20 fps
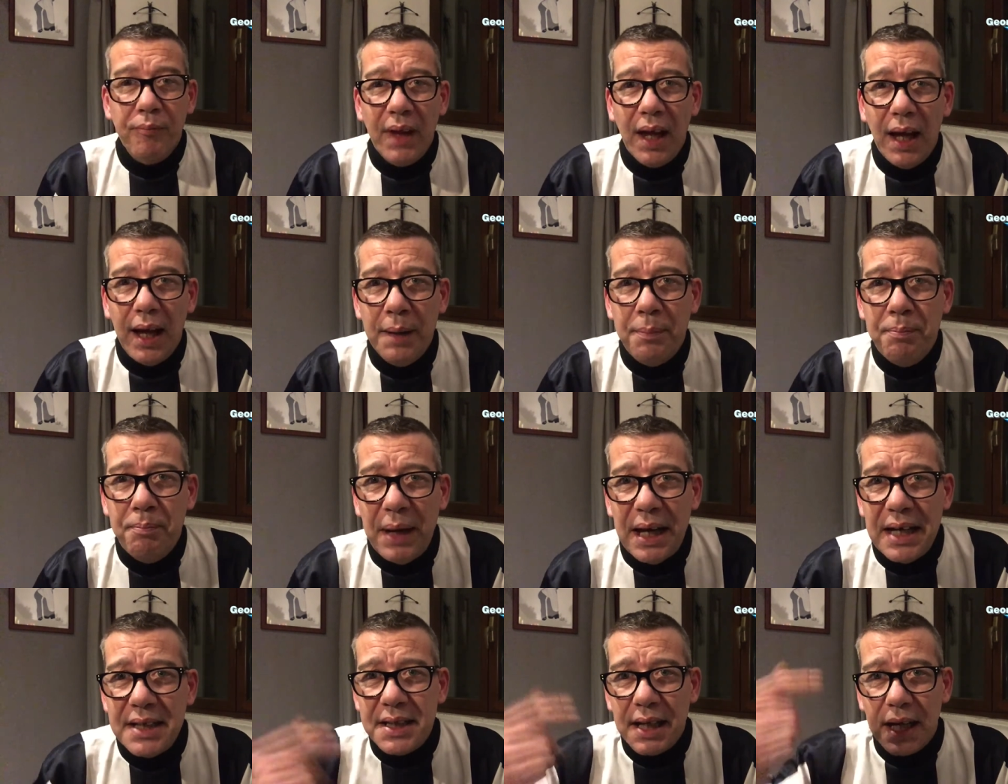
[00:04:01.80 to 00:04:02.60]
it
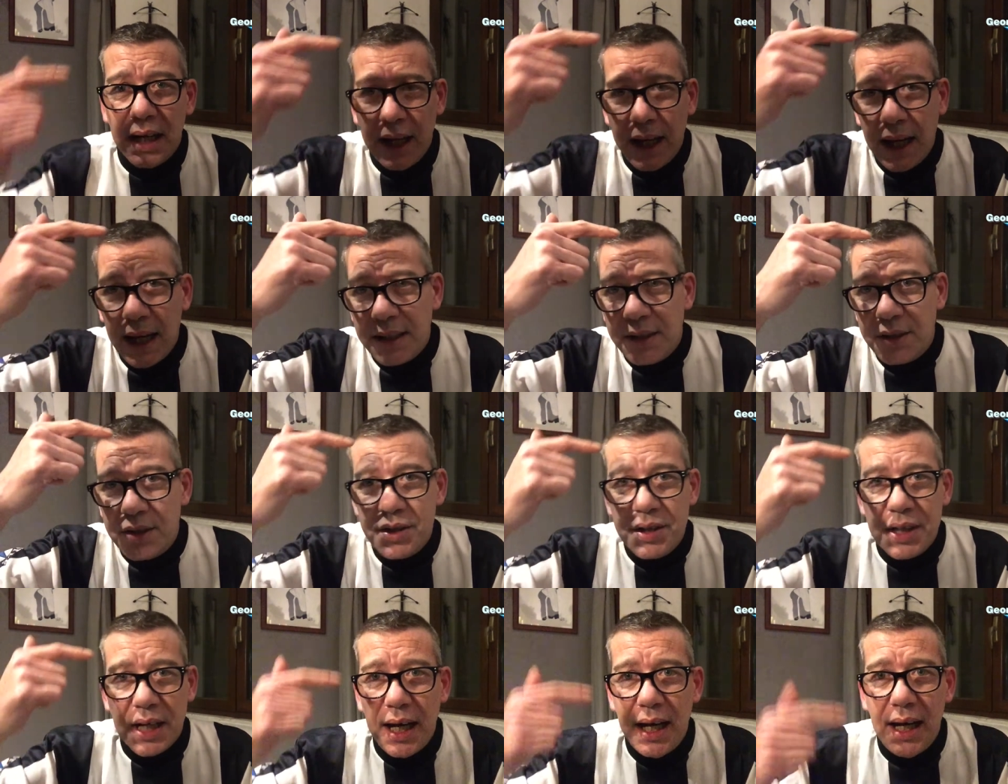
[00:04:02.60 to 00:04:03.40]
basically
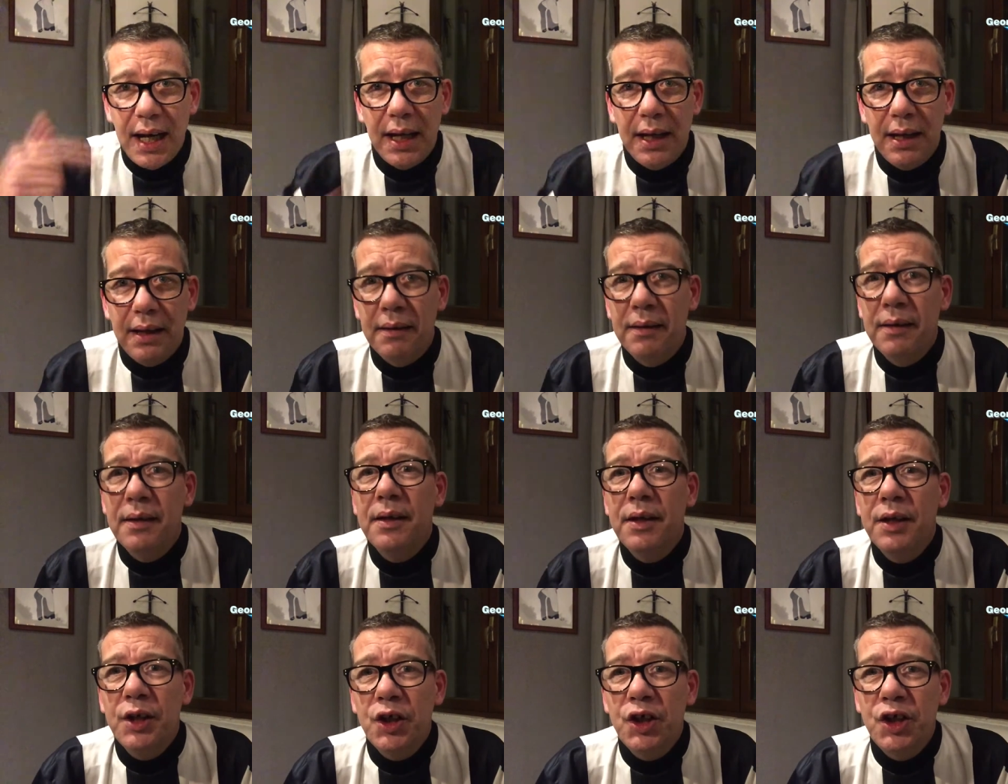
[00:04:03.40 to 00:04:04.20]
hits
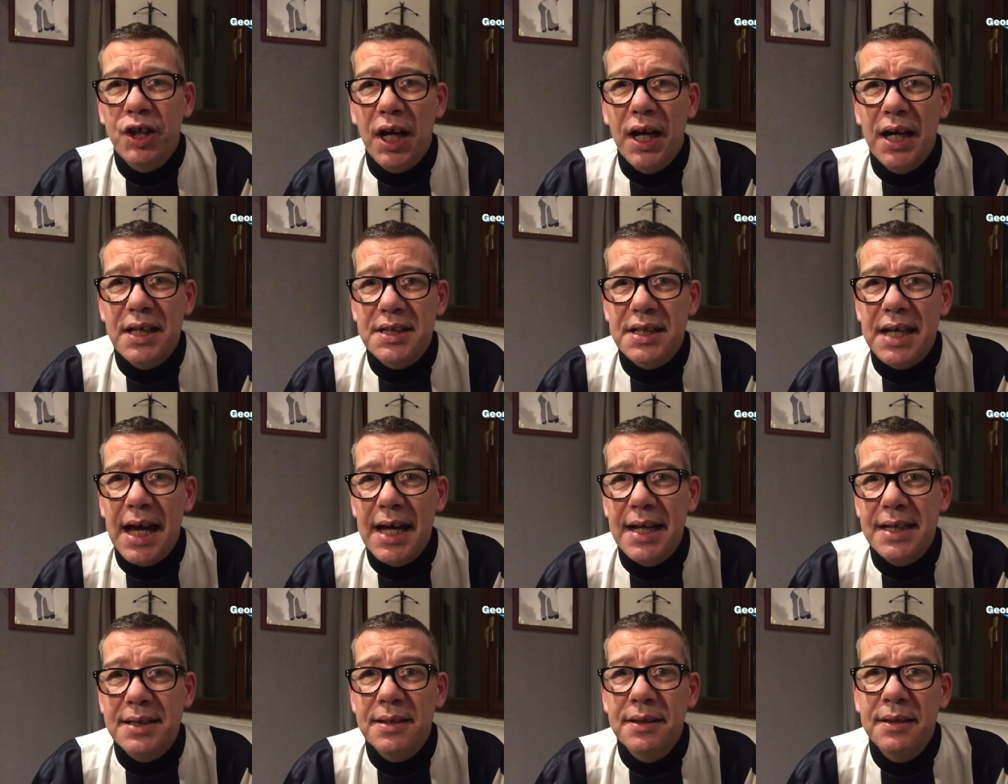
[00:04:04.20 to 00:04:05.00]
Shaw's
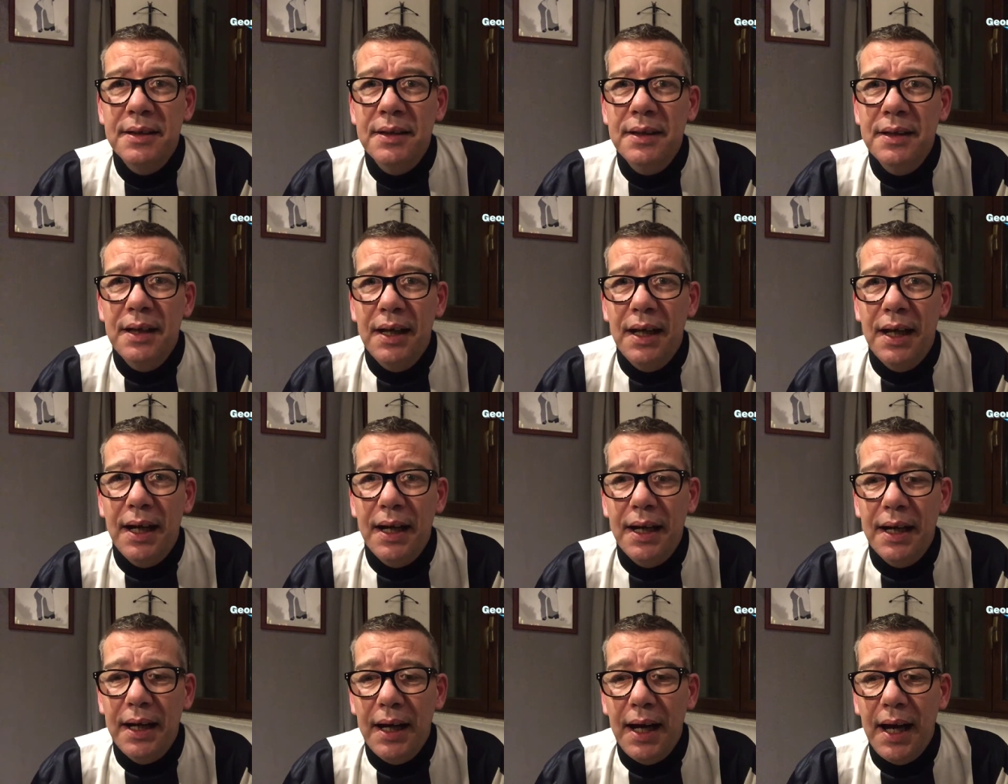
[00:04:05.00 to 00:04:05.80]
head,
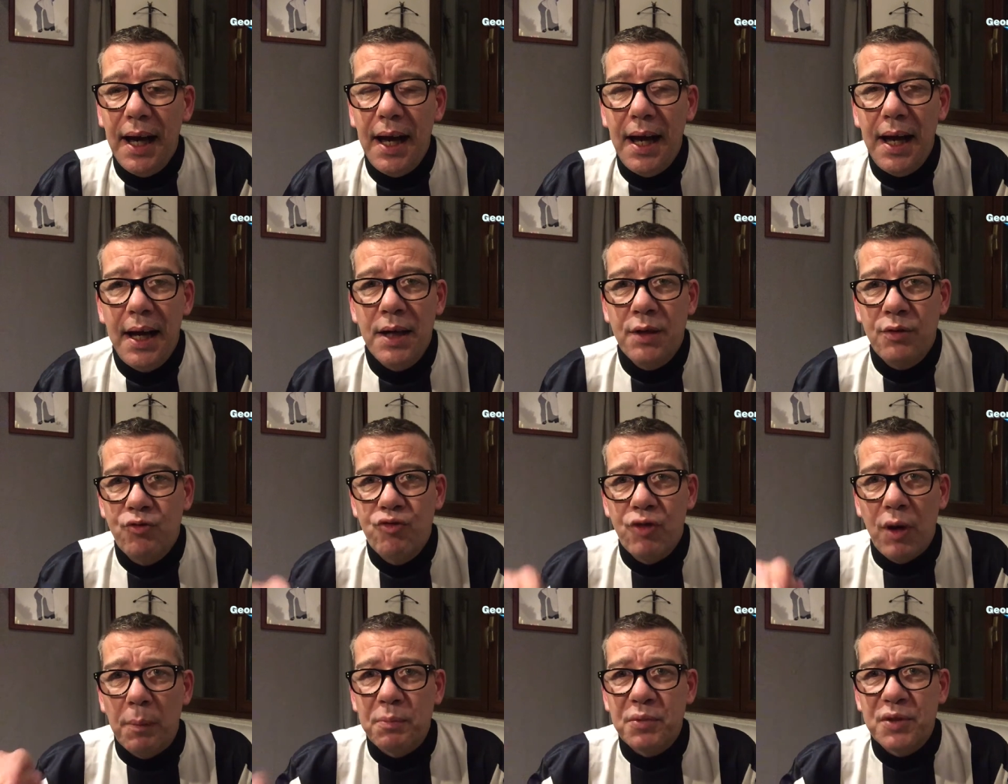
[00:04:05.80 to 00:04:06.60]
and it
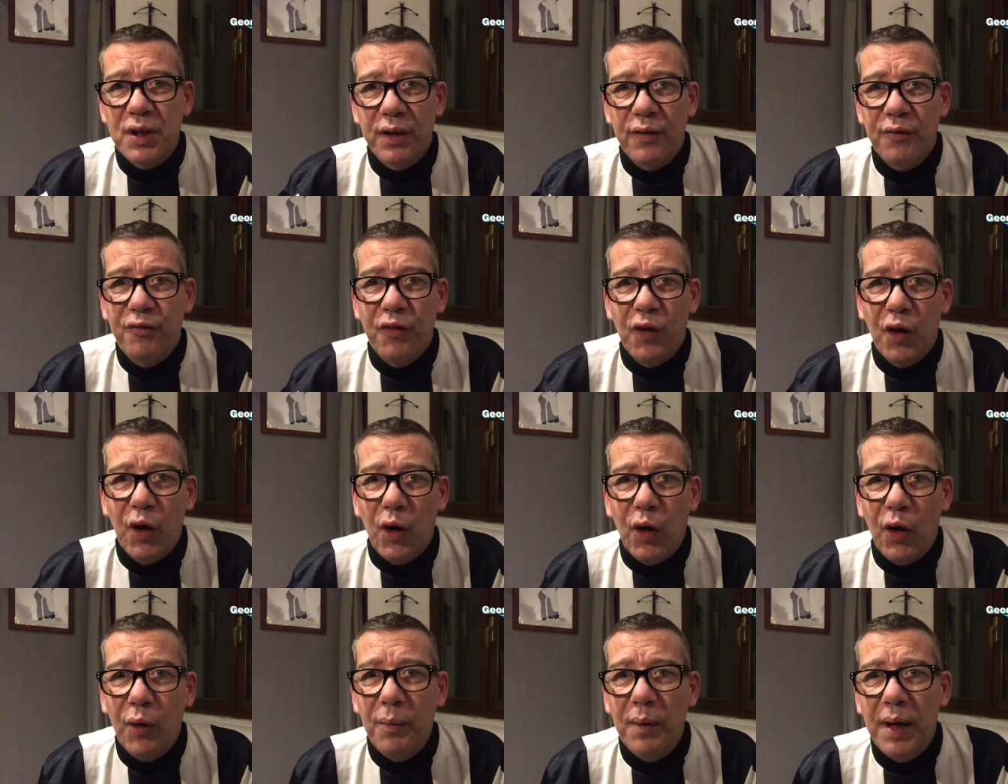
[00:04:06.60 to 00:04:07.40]
drops to the
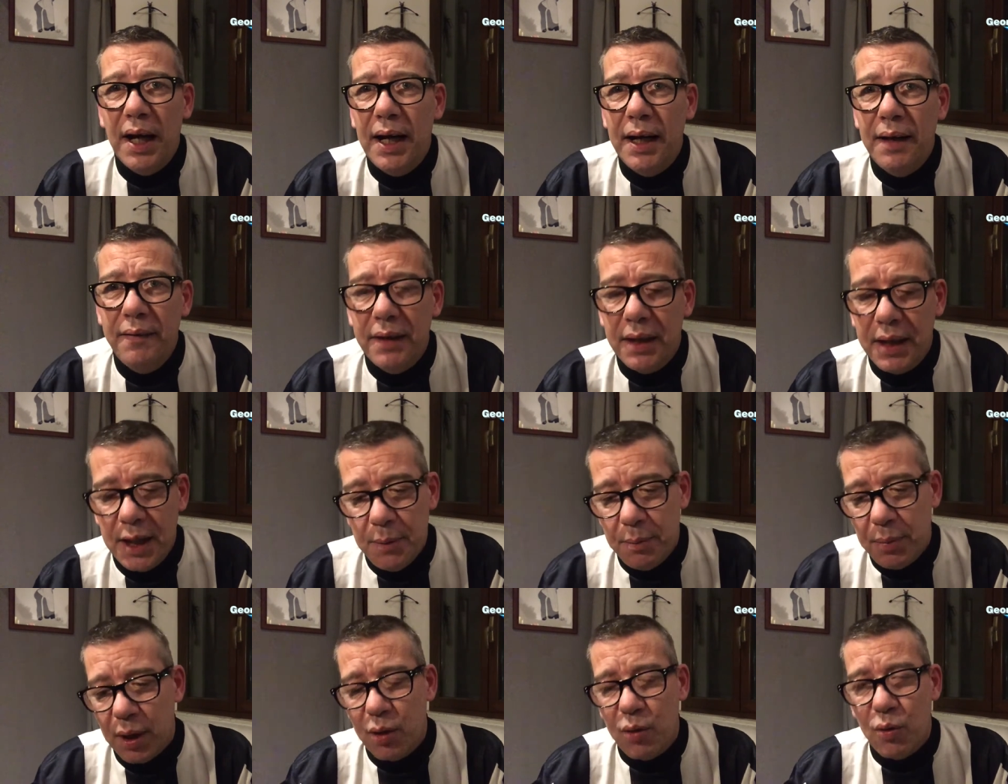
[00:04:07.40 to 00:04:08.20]
floor, and the
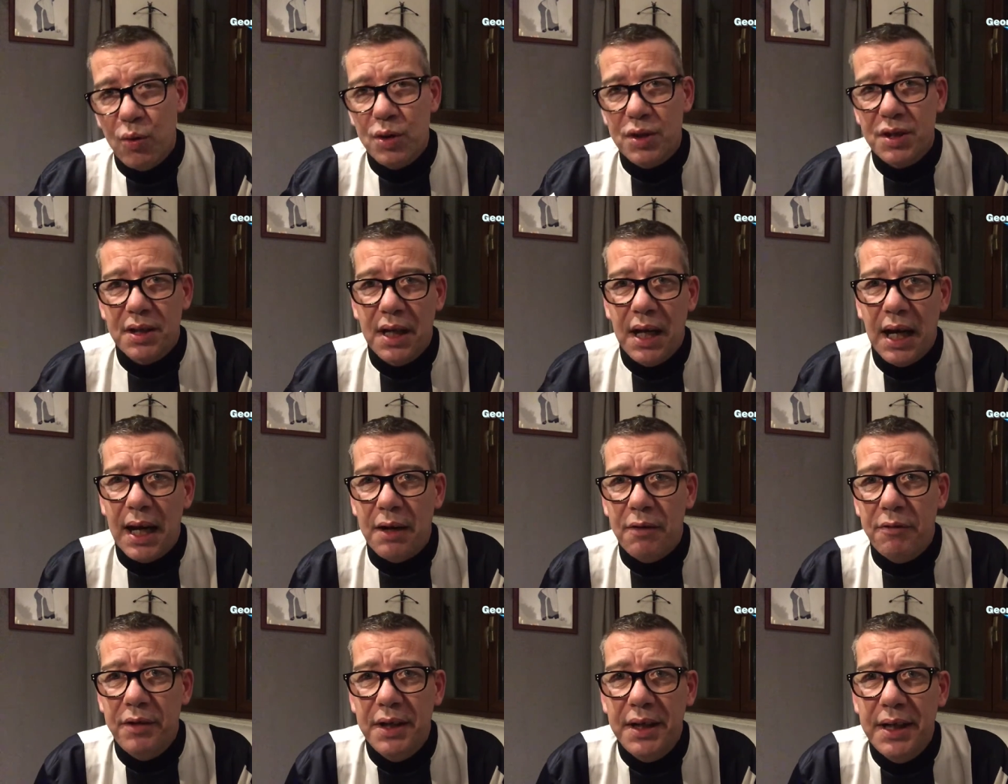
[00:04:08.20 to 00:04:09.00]
keeper goes
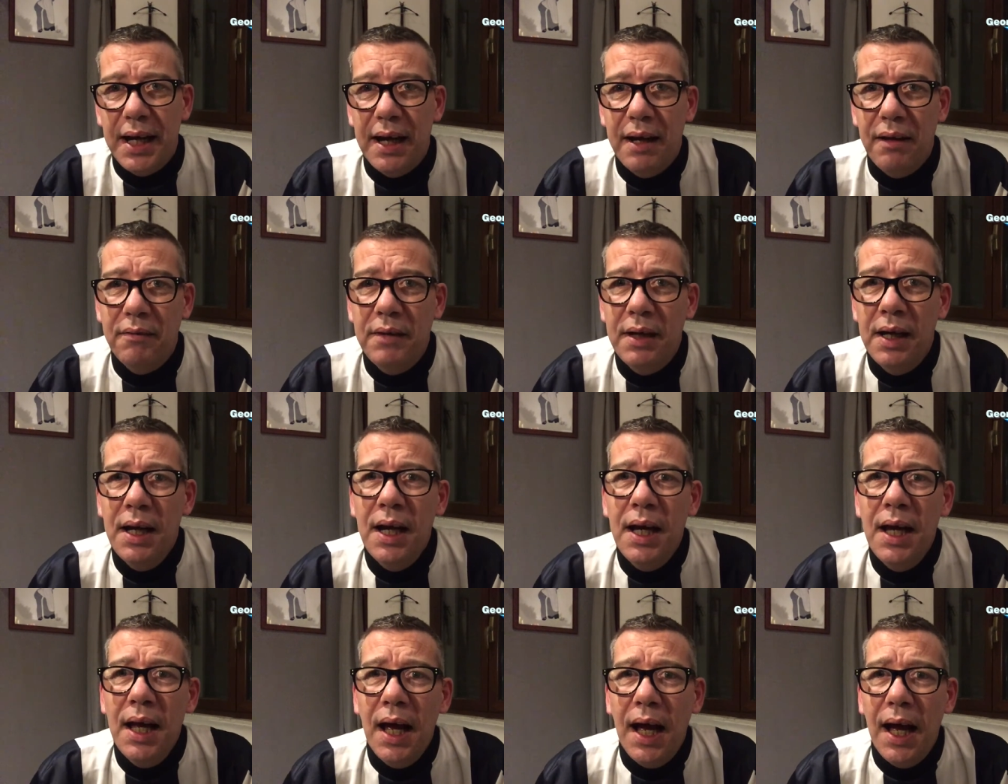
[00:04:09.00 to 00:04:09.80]
clattering down,
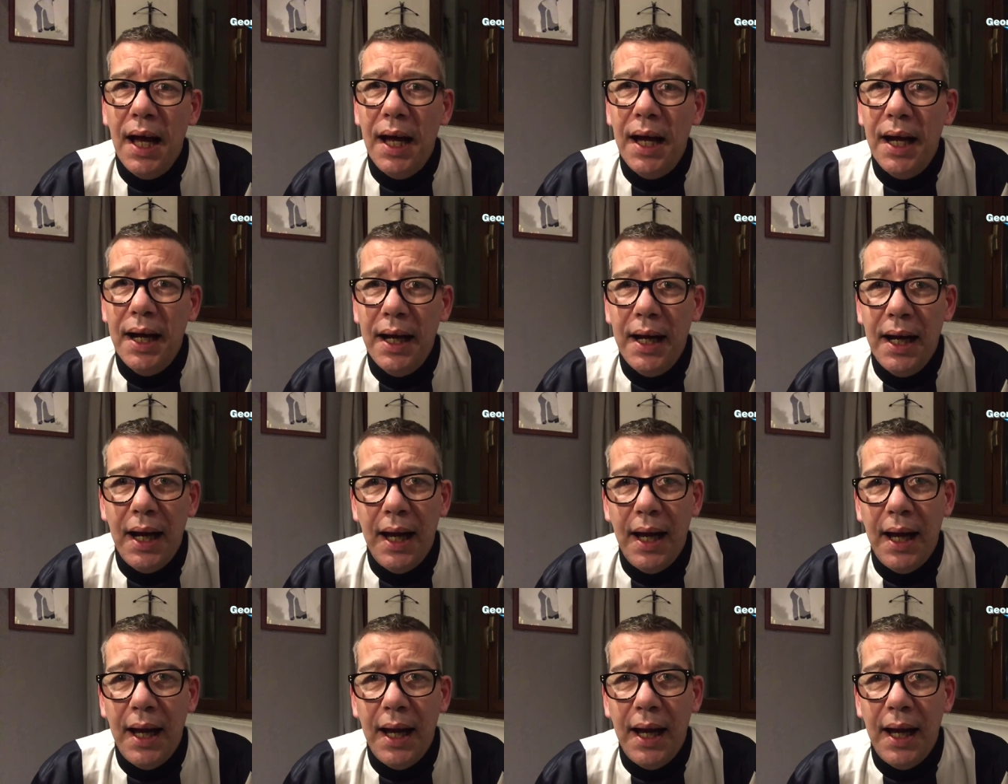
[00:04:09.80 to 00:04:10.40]
and